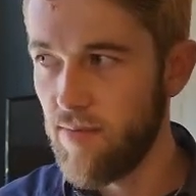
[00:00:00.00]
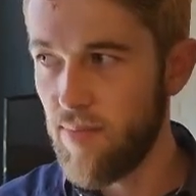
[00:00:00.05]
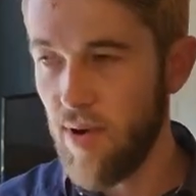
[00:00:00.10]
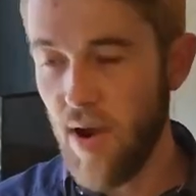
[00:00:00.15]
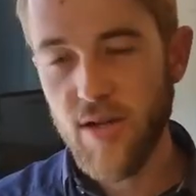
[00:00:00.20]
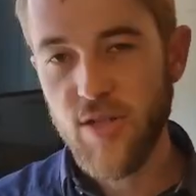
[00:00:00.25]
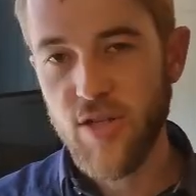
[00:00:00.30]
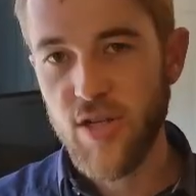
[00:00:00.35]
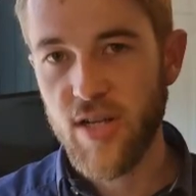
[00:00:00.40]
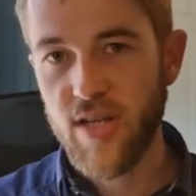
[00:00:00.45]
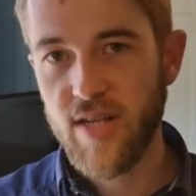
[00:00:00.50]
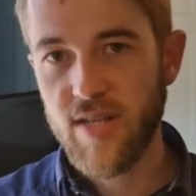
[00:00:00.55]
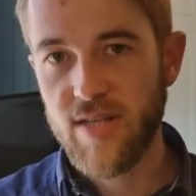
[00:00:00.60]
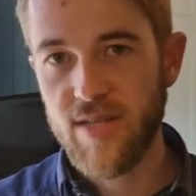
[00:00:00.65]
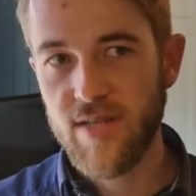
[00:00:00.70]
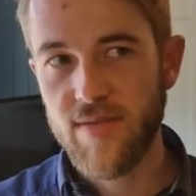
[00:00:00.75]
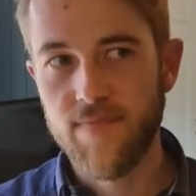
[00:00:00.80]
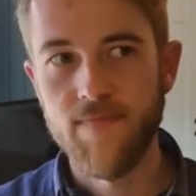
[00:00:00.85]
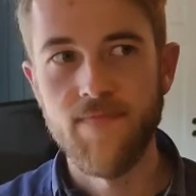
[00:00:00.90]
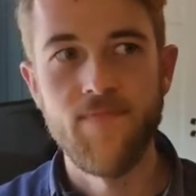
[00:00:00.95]

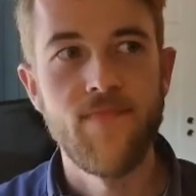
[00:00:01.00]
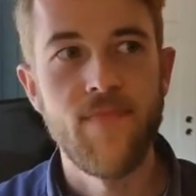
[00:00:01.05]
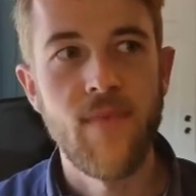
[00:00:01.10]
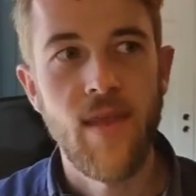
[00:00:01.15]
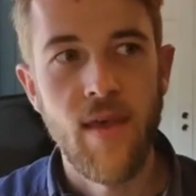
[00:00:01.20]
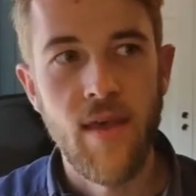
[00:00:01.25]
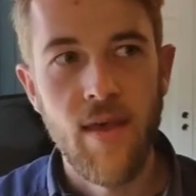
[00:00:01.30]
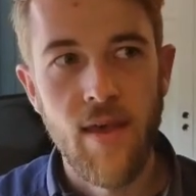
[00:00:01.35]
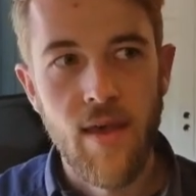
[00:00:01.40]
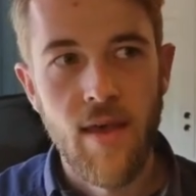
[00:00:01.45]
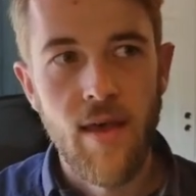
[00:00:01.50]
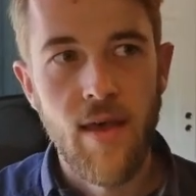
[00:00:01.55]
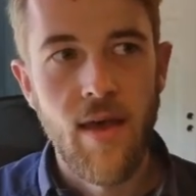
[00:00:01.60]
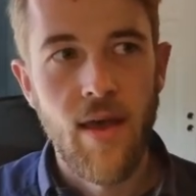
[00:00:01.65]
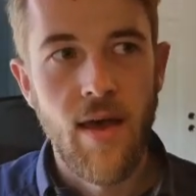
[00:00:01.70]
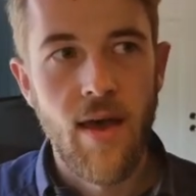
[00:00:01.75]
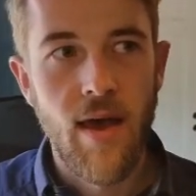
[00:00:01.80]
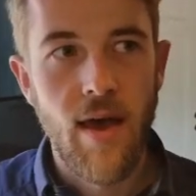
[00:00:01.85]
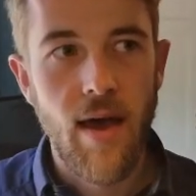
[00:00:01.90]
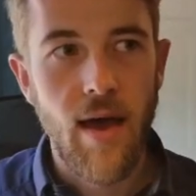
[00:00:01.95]
projects?
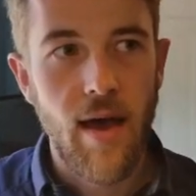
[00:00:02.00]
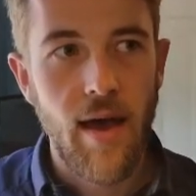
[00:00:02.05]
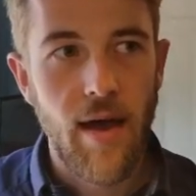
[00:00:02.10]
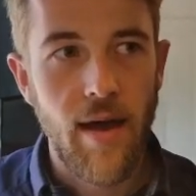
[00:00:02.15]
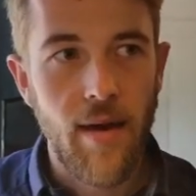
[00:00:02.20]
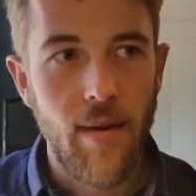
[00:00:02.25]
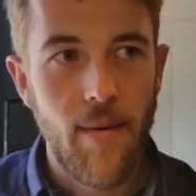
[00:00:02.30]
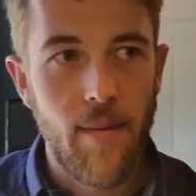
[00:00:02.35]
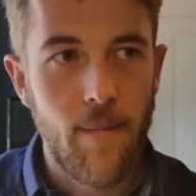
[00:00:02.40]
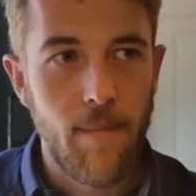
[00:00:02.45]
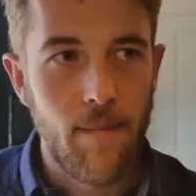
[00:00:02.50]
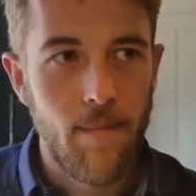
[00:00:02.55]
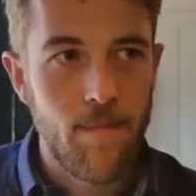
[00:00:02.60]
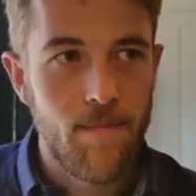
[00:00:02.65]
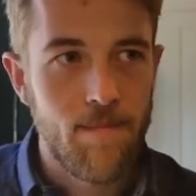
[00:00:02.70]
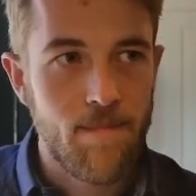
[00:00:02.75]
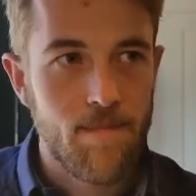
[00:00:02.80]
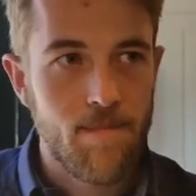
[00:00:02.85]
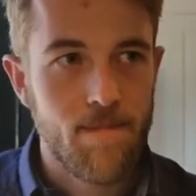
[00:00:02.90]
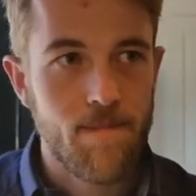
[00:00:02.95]

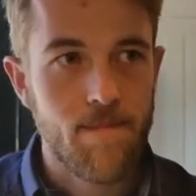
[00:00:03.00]
So